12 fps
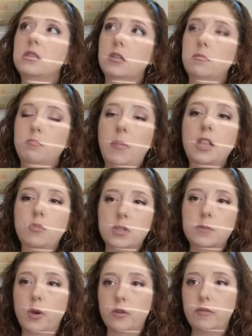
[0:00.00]
mine
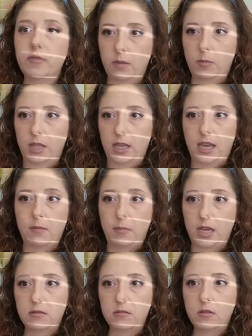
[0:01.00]
was both family and
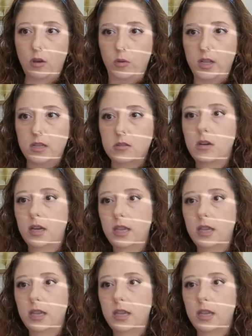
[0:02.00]
my own history.